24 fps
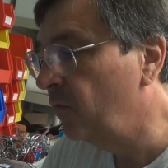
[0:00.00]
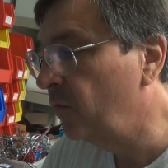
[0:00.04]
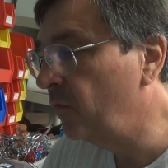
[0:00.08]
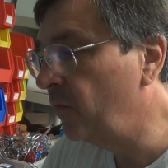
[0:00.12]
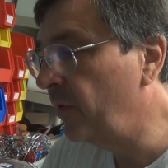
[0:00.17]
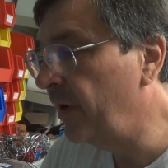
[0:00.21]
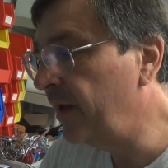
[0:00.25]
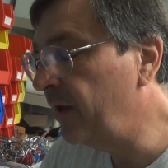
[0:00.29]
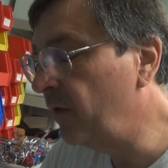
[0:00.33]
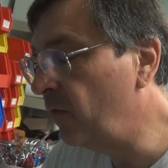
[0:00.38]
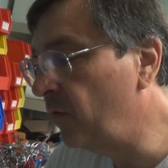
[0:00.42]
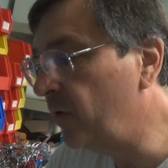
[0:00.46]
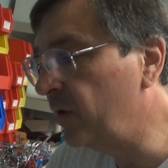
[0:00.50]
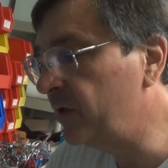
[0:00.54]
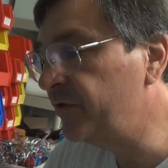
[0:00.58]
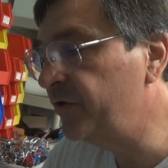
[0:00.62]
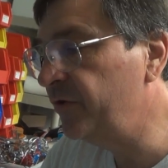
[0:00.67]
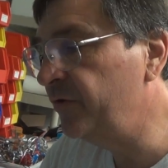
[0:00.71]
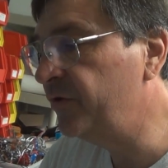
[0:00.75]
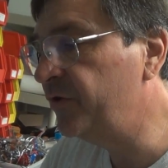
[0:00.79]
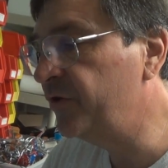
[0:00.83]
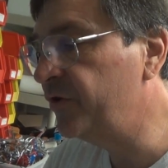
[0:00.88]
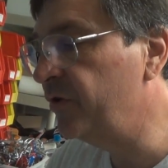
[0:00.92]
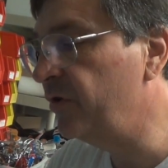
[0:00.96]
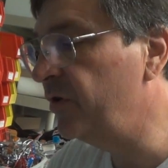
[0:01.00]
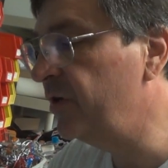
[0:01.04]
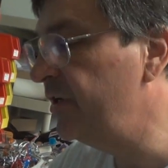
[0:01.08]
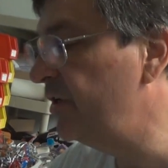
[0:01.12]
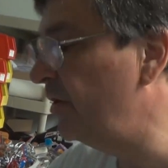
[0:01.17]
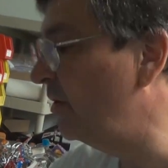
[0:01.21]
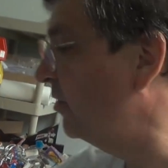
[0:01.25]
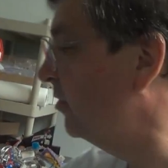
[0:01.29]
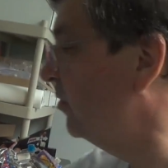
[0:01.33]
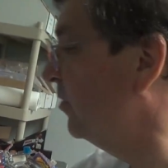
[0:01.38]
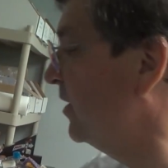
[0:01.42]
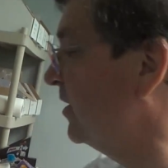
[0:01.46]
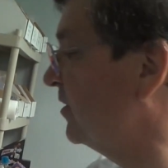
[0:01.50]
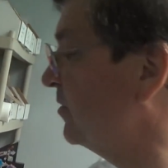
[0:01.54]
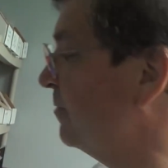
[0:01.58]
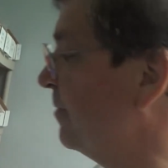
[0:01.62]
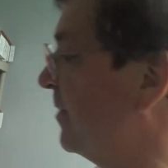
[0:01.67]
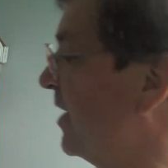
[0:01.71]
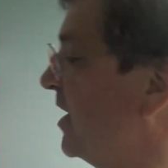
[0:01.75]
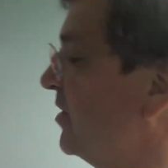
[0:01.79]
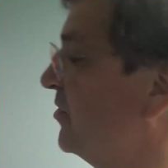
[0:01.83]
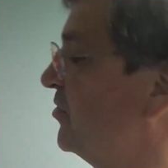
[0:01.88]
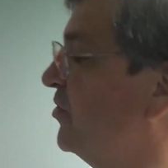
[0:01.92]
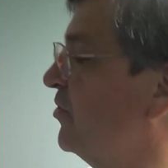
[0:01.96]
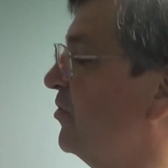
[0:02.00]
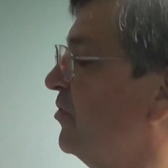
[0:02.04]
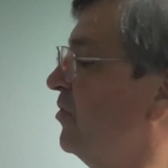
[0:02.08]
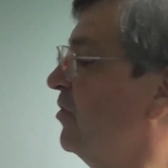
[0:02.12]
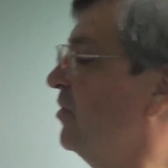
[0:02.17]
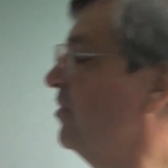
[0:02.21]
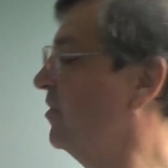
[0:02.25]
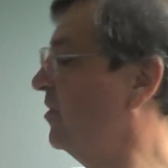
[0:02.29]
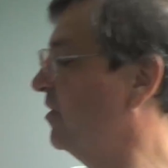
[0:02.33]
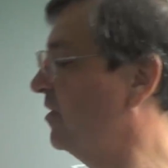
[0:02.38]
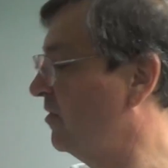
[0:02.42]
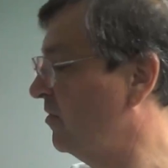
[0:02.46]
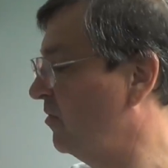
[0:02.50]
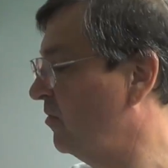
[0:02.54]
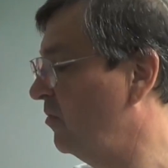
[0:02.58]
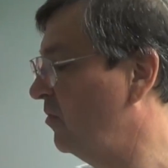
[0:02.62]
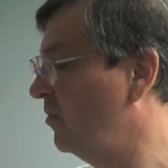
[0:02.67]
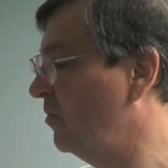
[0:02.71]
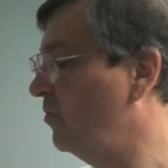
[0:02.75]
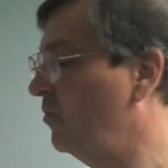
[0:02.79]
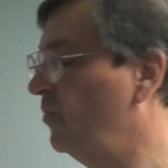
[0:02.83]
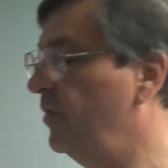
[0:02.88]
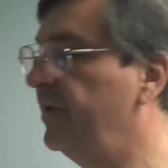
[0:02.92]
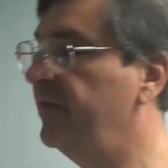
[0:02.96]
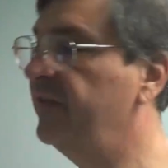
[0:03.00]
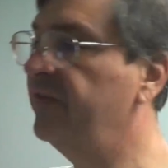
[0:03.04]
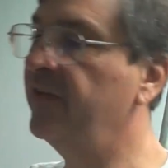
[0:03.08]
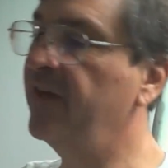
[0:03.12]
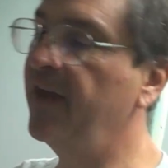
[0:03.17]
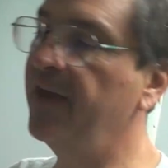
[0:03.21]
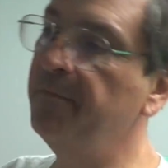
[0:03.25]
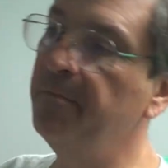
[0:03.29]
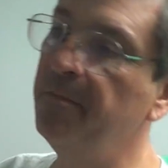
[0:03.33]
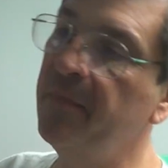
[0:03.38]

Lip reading: Well, what you should do is measure with a